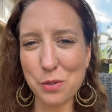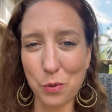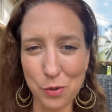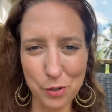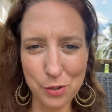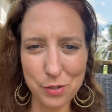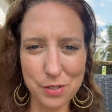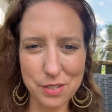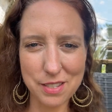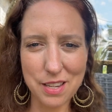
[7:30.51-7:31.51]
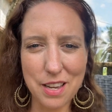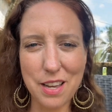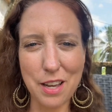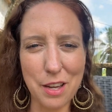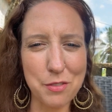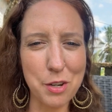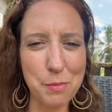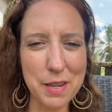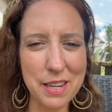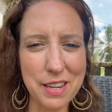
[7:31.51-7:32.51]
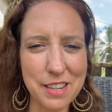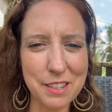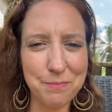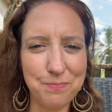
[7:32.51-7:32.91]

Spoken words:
corners of your being.